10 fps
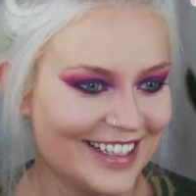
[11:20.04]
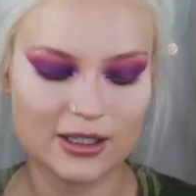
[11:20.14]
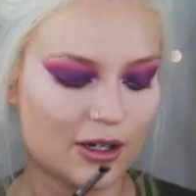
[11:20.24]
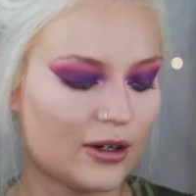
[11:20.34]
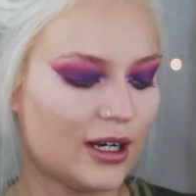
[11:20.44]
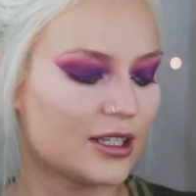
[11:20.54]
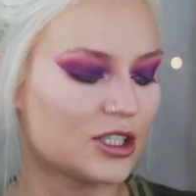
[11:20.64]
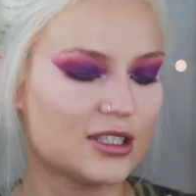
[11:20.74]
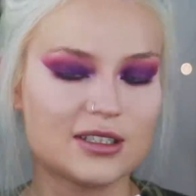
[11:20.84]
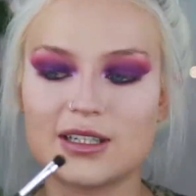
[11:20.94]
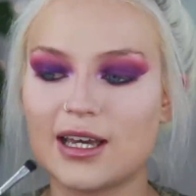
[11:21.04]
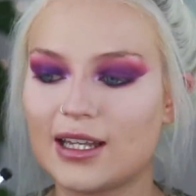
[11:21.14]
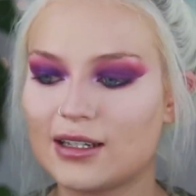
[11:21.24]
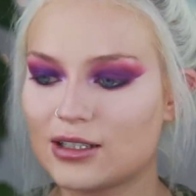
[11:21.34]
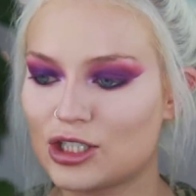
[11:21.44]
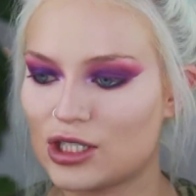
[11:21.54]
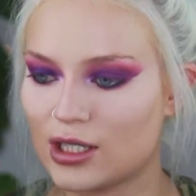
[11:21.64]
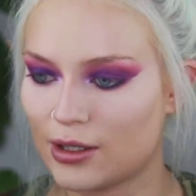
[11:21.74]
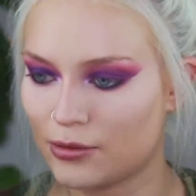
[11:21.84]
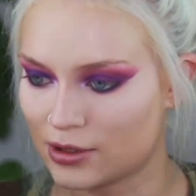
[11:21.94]
So she said
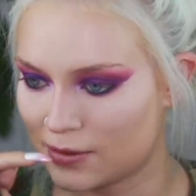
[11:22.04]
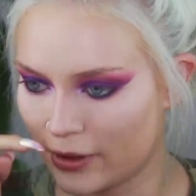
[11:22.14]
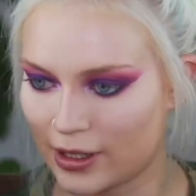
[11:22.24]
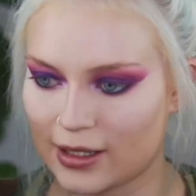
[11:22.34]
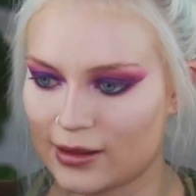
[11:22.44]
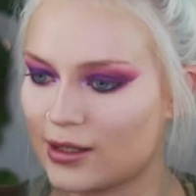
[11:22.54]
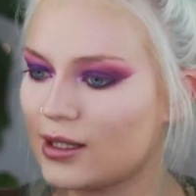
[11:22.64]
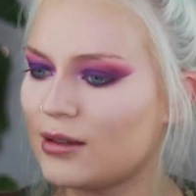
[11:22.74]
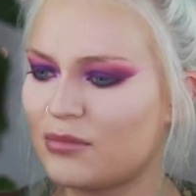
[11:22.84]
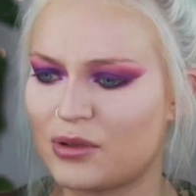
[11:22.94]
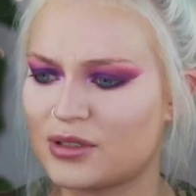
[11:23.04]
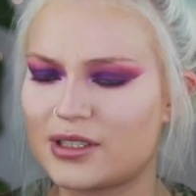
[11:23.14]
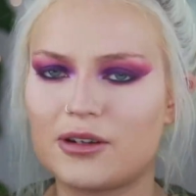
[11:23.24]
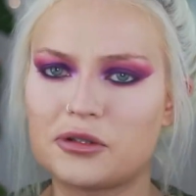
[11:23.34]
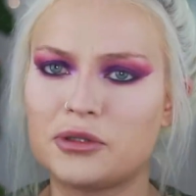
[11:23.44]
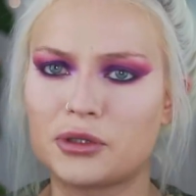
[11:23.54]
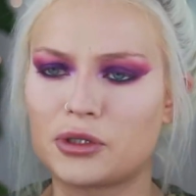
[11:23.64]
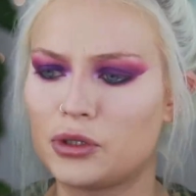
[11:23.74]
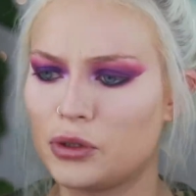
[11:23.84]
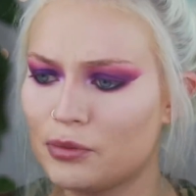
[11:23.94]
she was putting the bronzer on her
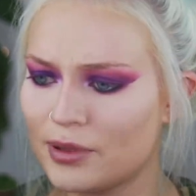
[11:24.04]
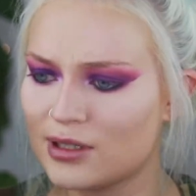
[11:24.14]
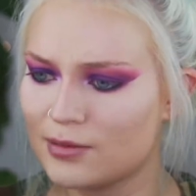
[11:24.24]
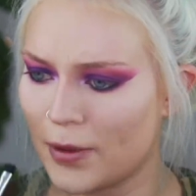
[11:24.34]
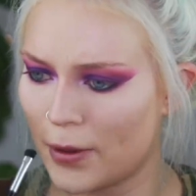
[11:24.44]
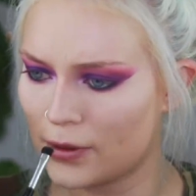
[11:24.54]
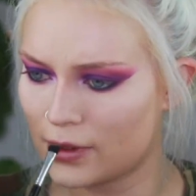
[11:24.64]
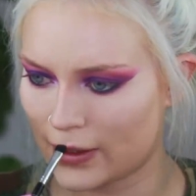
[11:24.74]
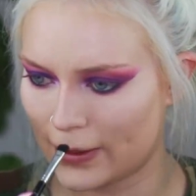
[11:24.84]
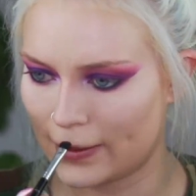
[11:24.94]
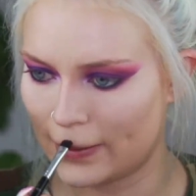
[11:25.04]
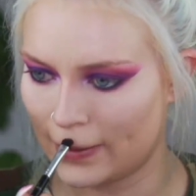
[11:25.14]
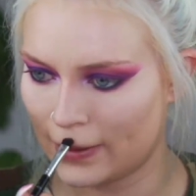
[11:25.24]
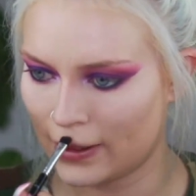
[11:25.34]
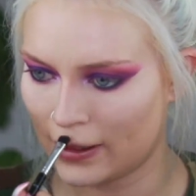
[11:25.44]
Cupid's bow, so